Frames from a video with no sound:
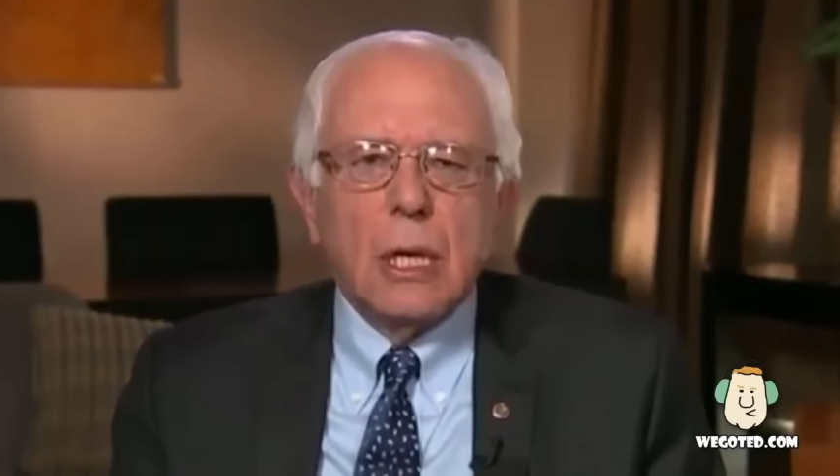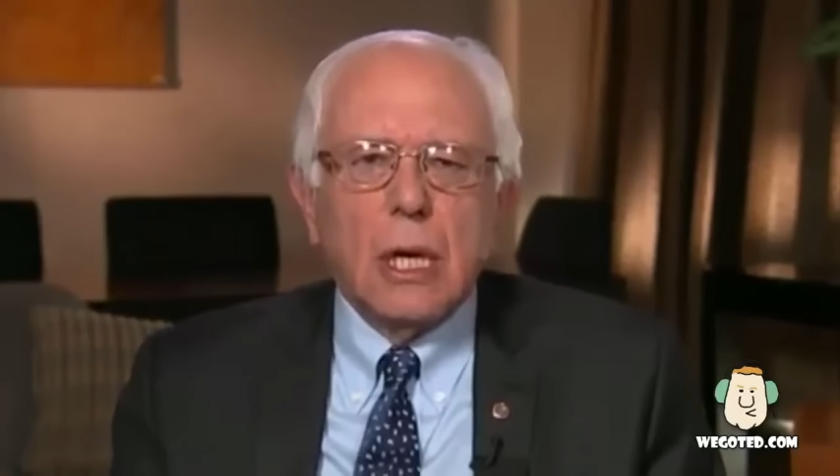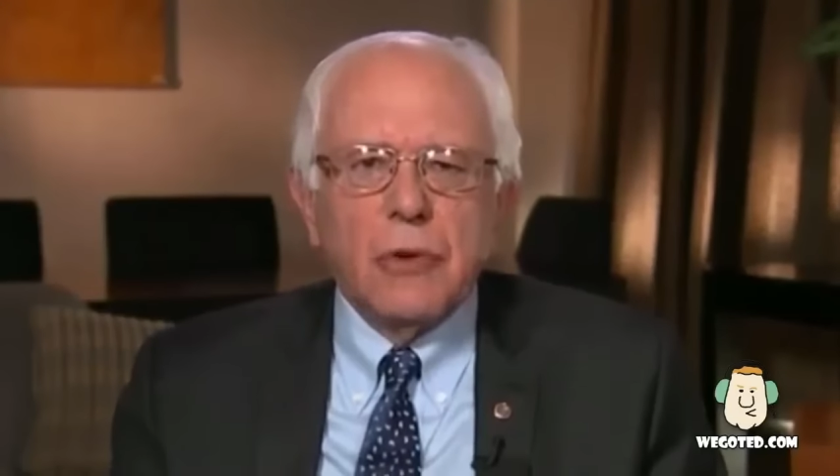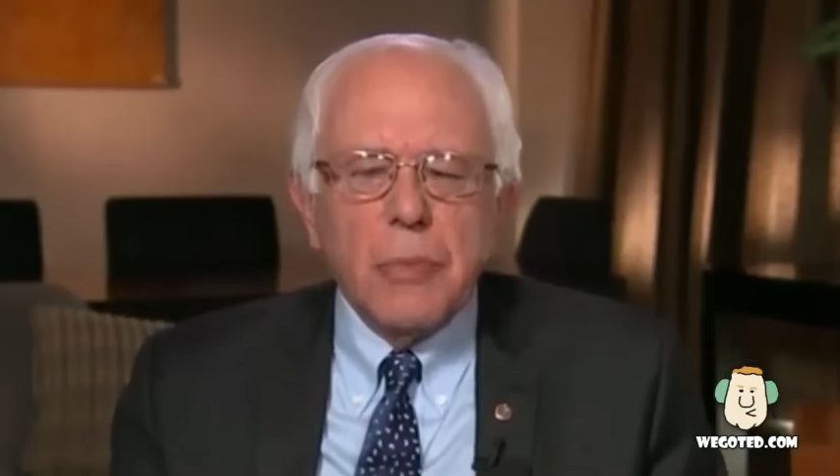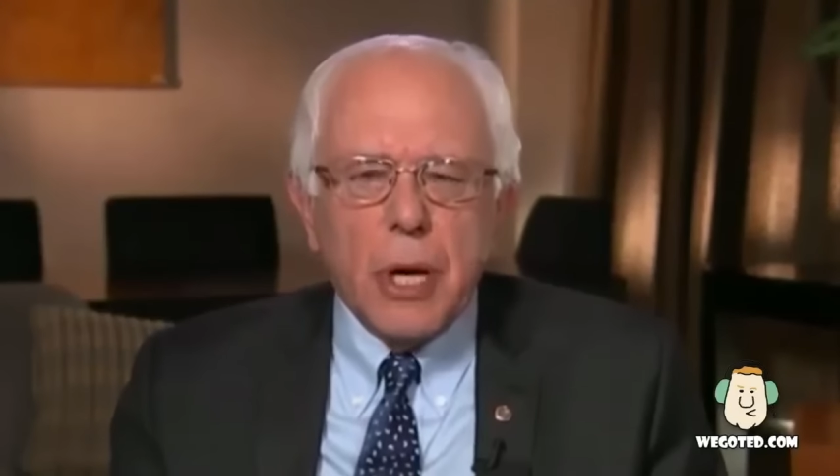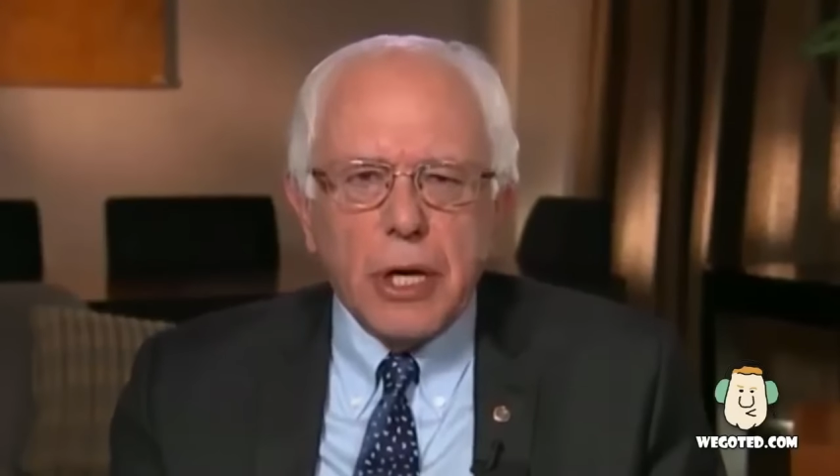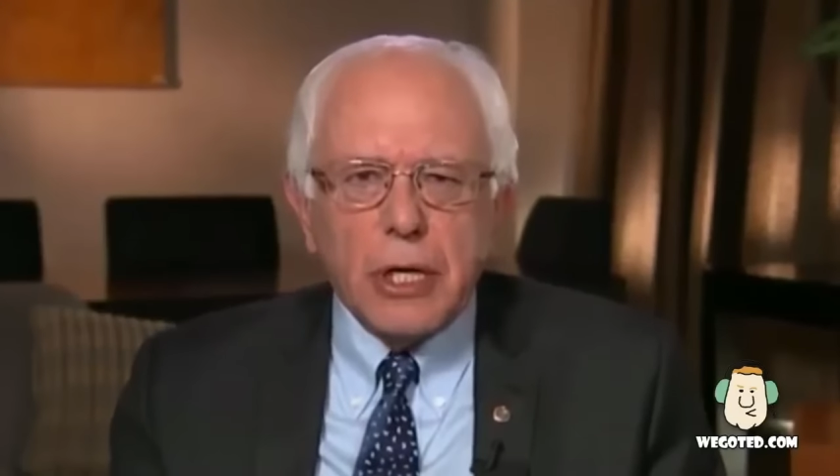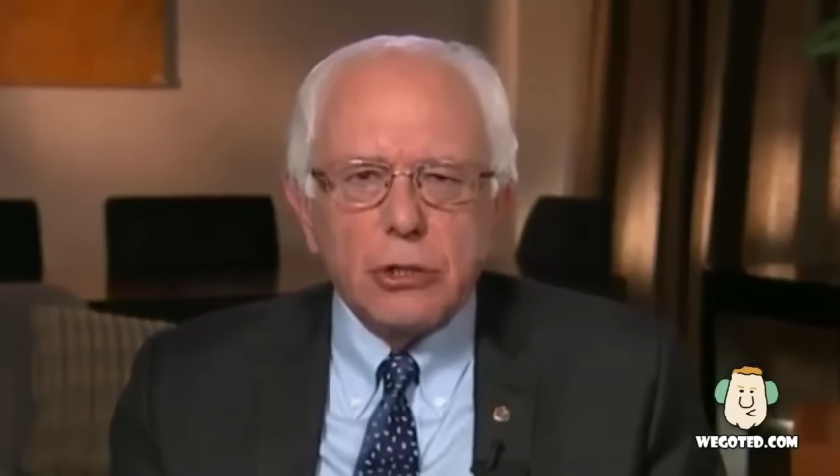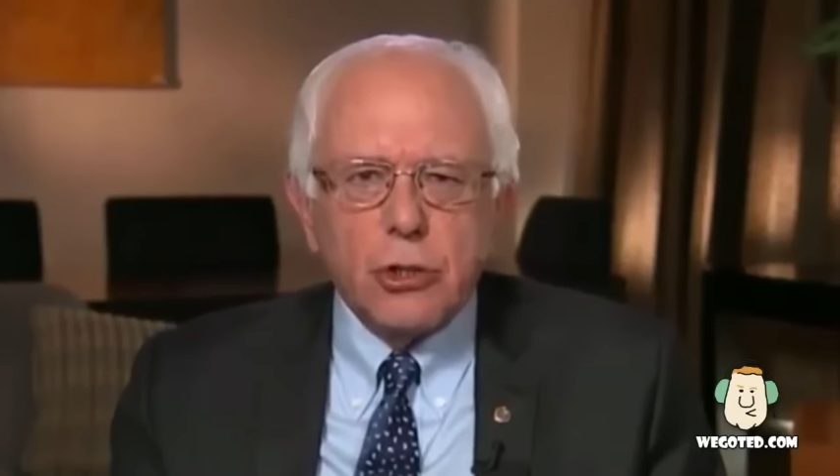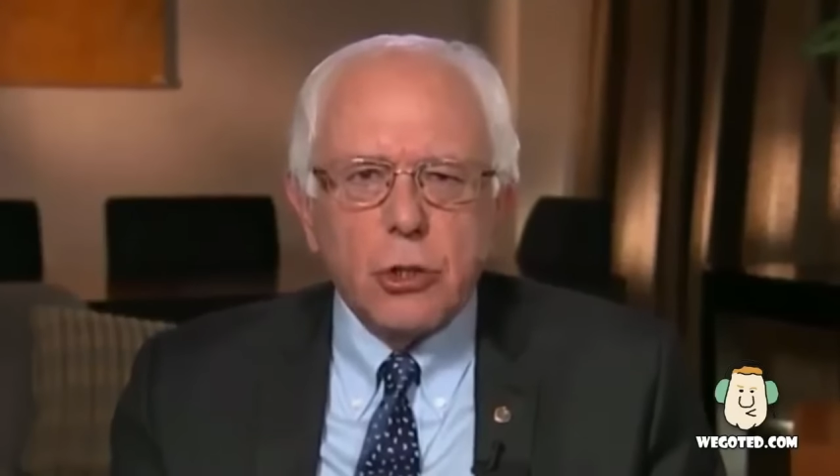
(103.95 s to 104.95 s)
of
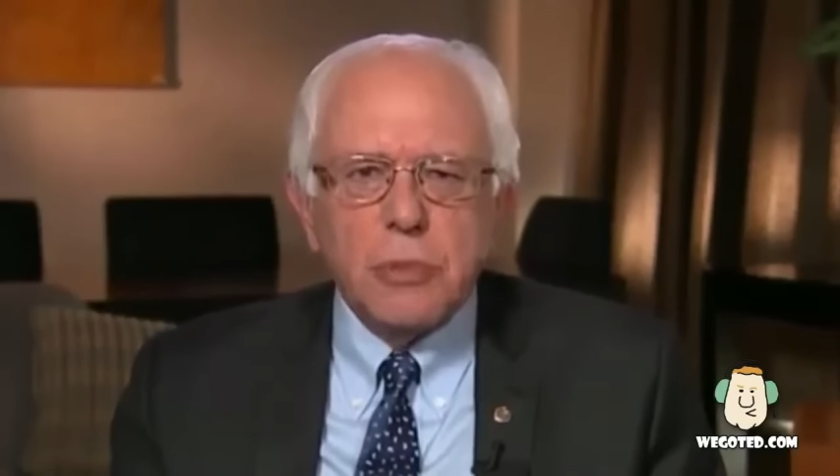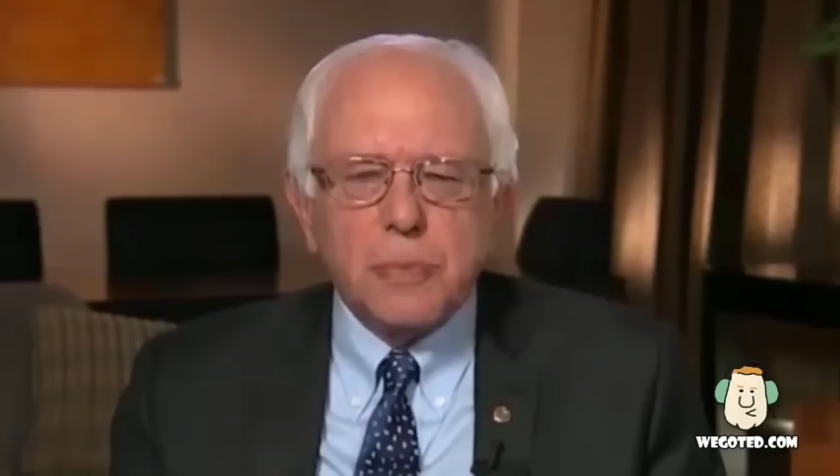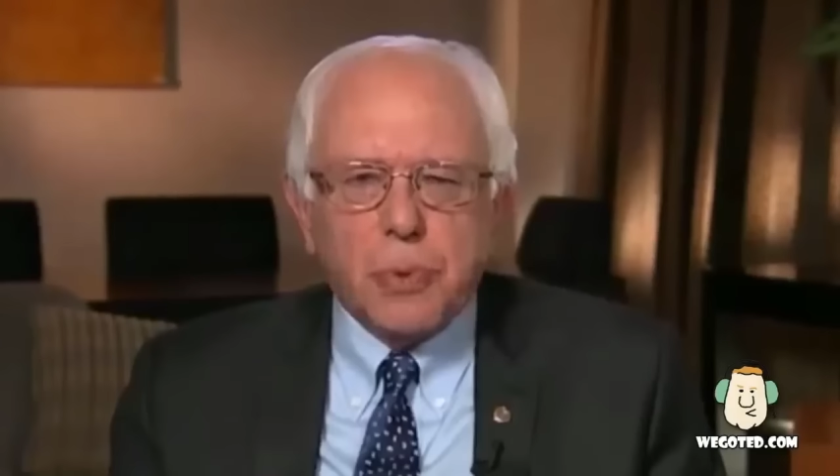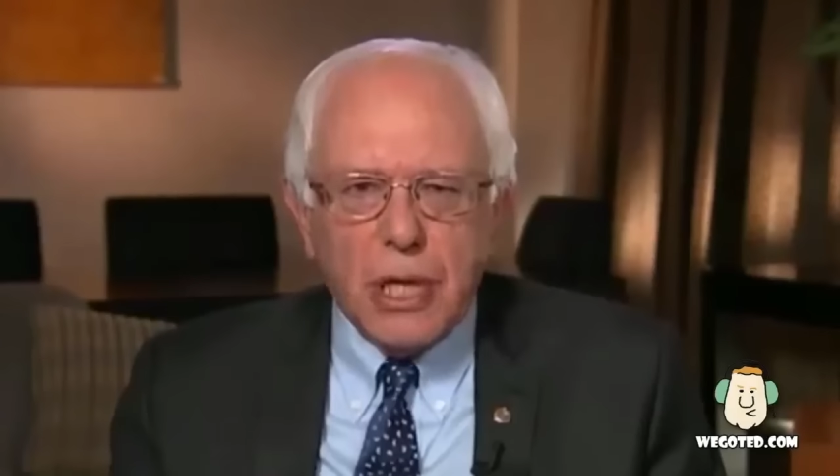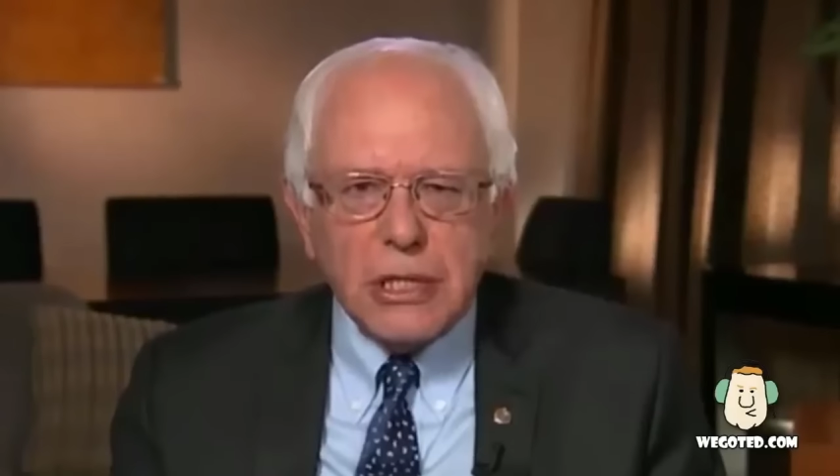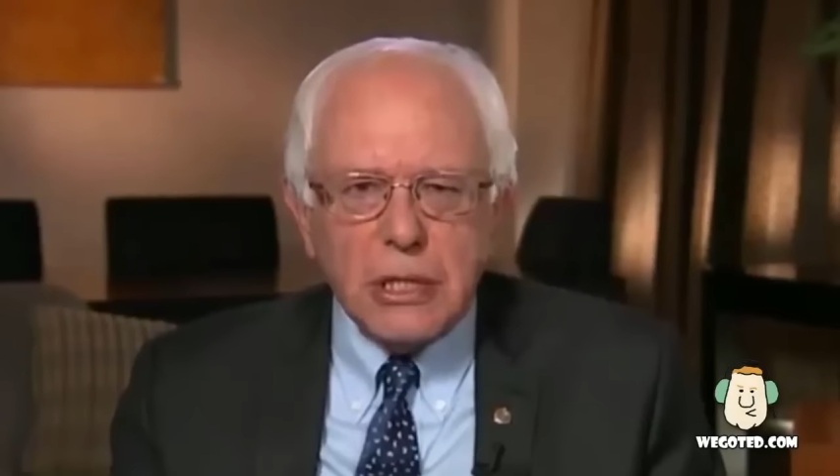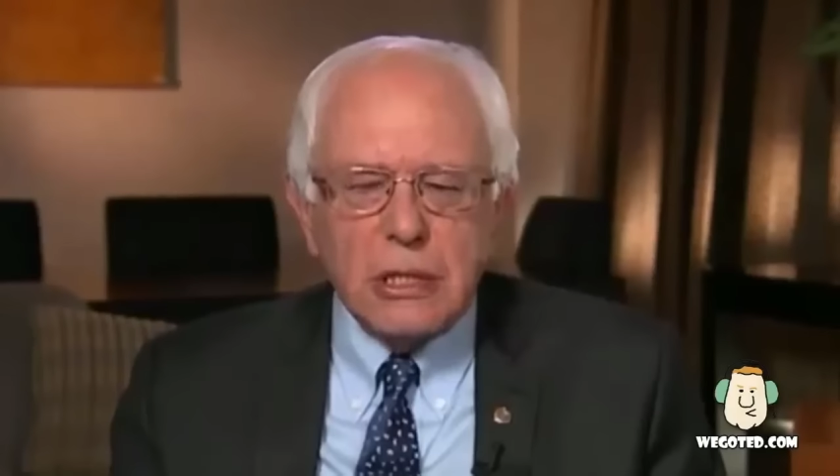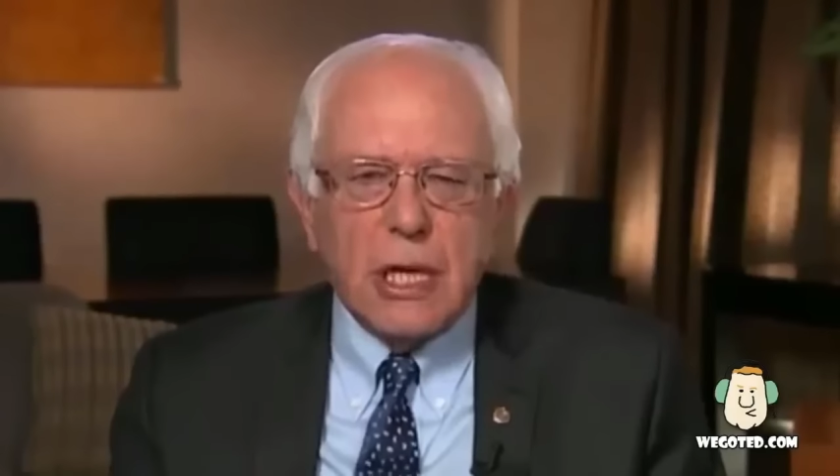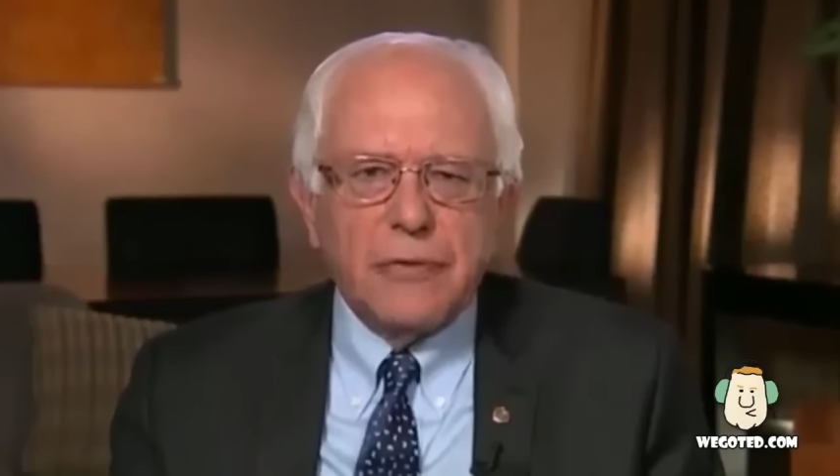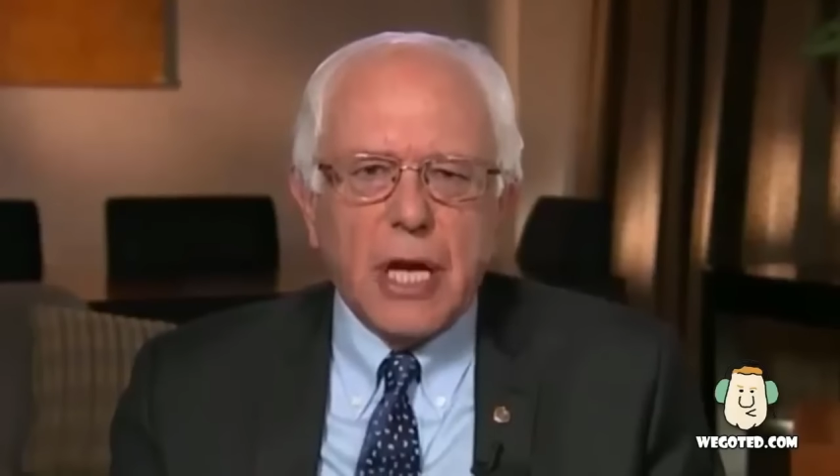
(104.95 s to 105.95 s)
American troops
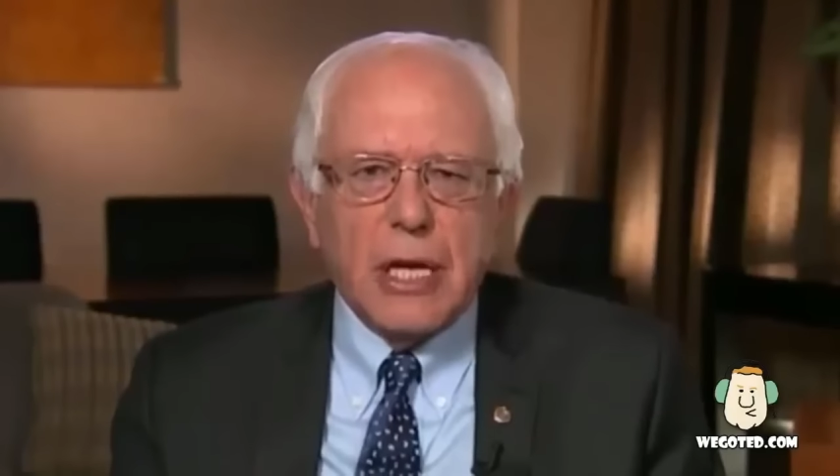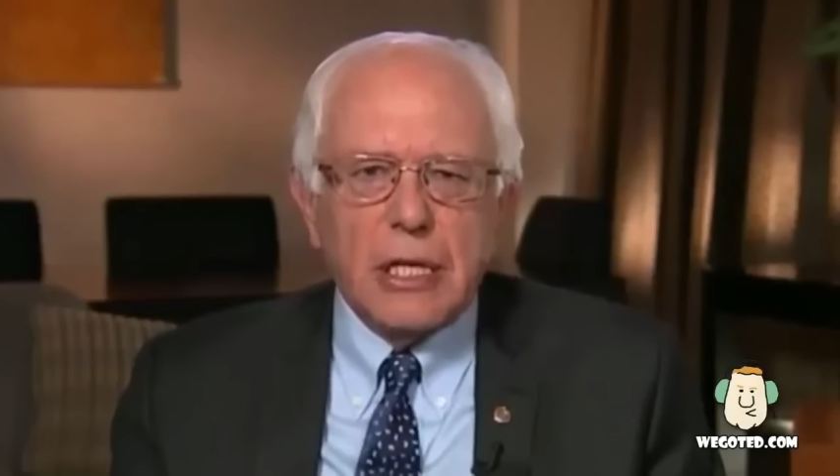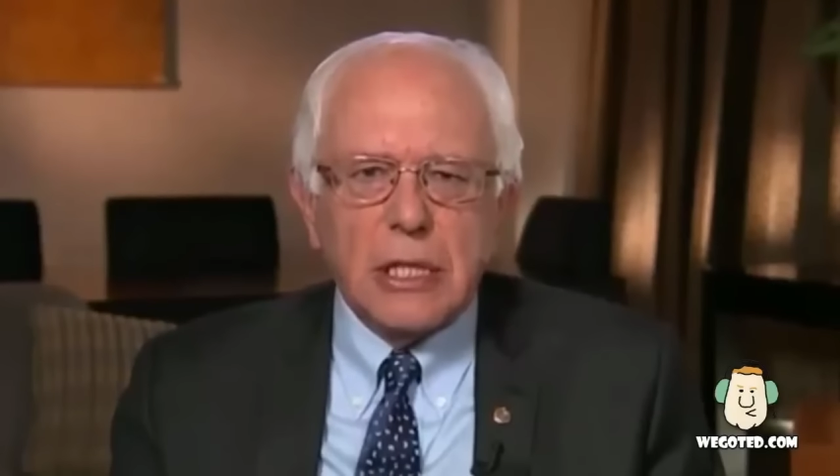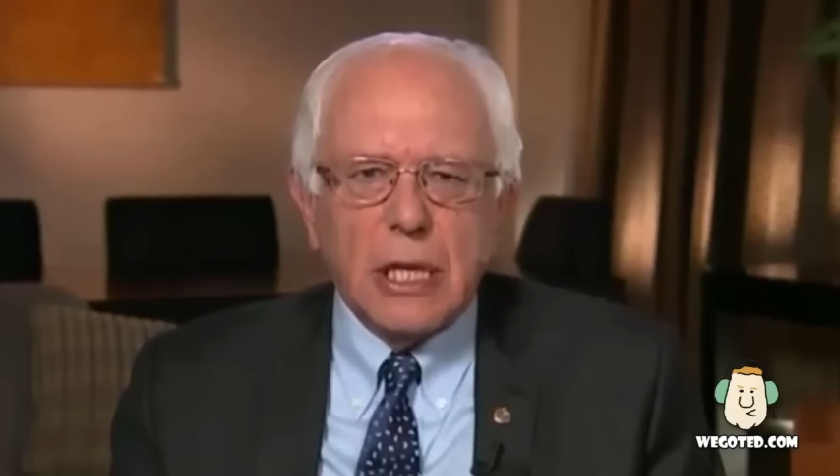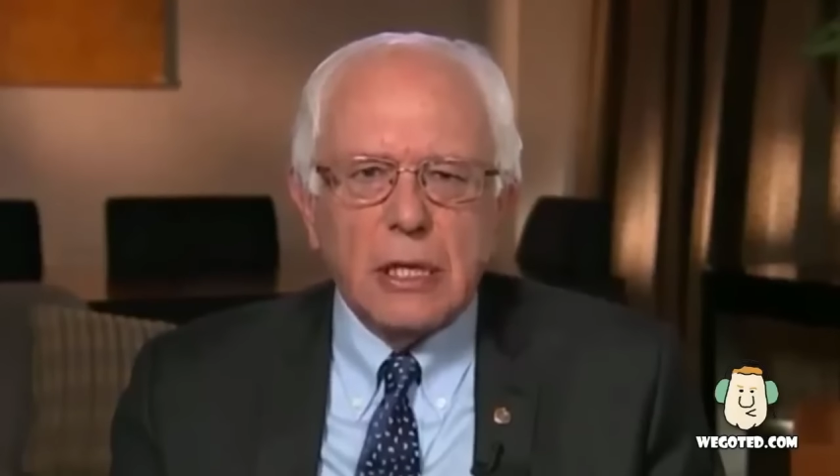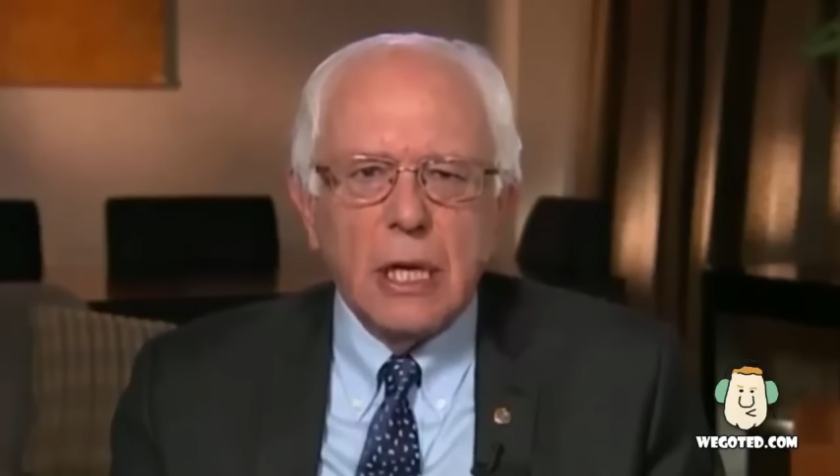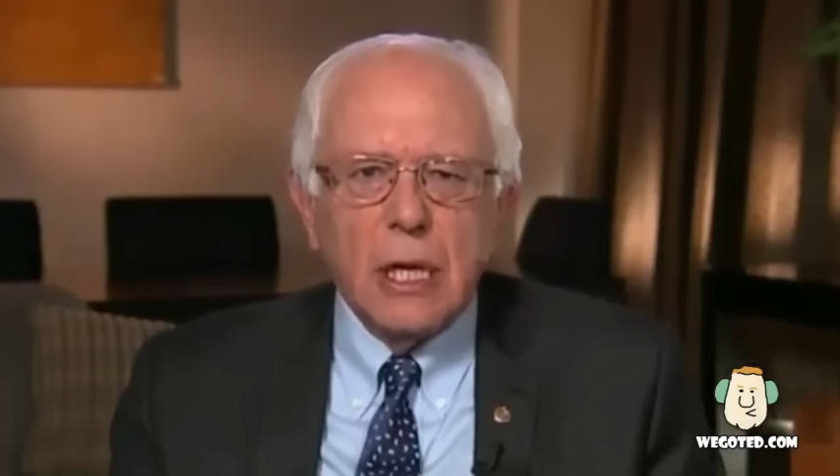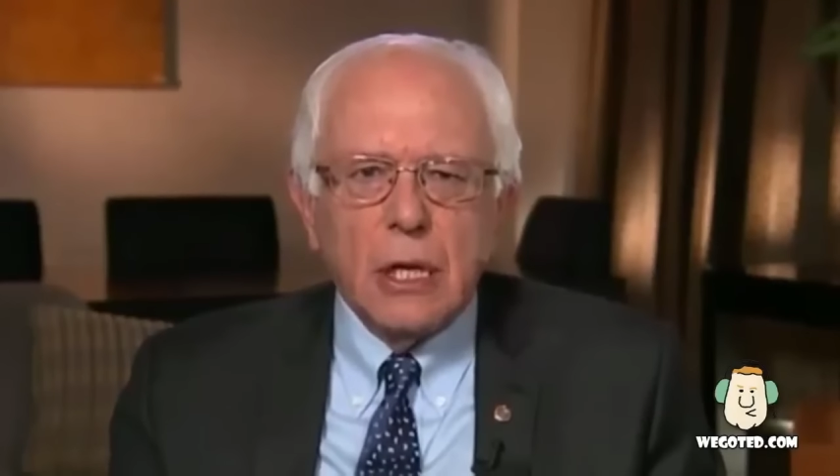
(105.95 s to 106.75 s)
present in Afghanistan